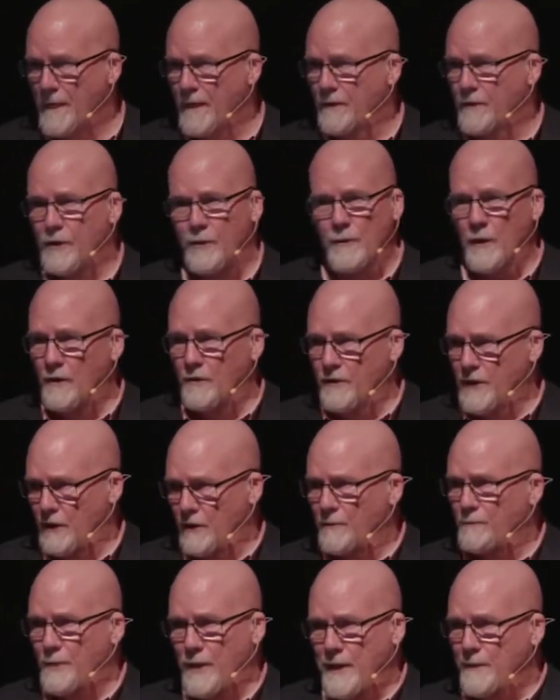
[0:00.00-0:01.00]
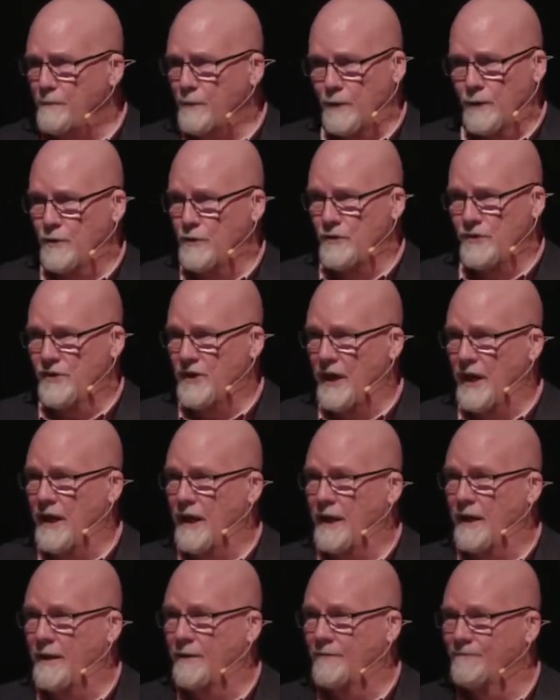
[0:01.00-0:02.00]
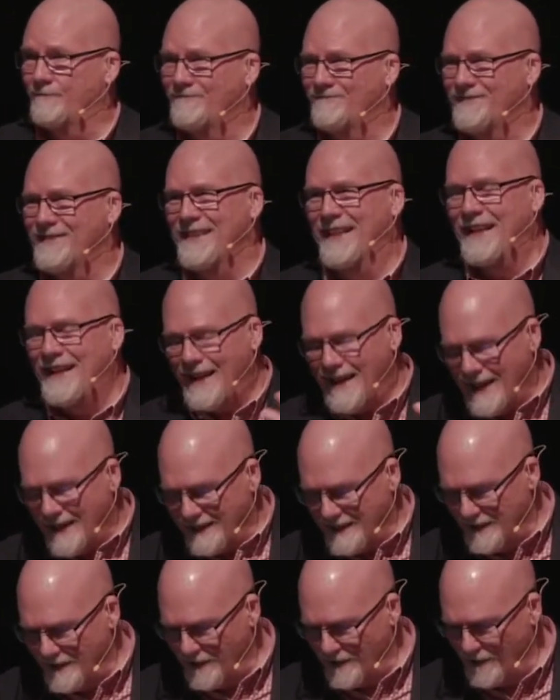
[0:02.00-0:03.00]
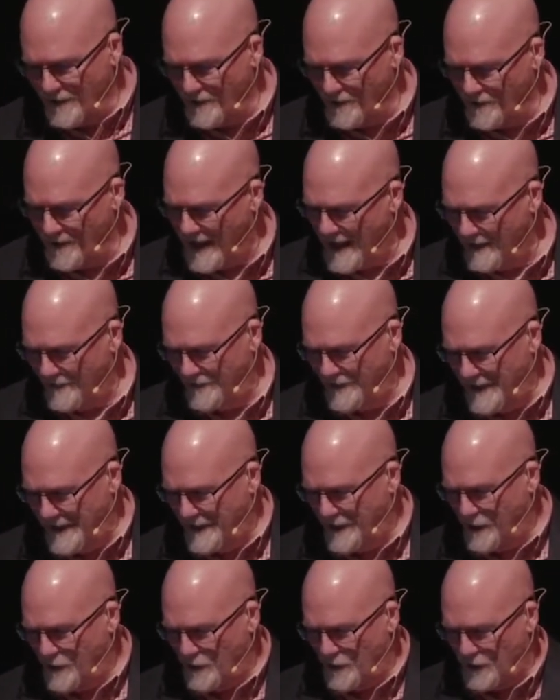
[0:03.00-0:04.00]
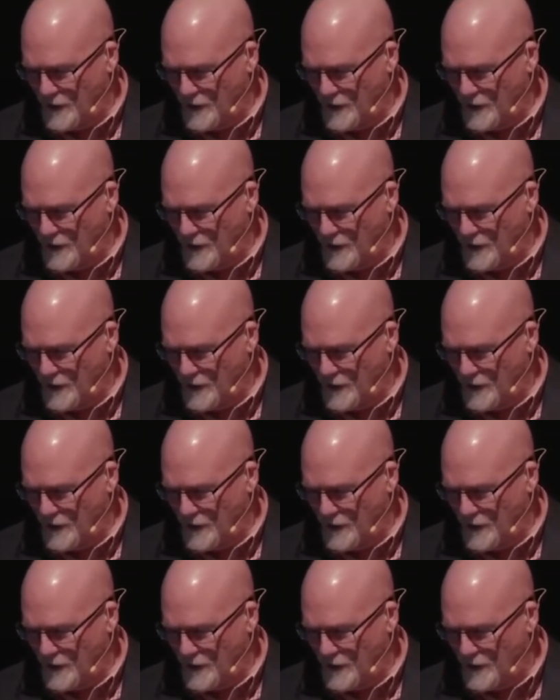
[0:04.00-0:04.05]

There are people who say, I don't need to go to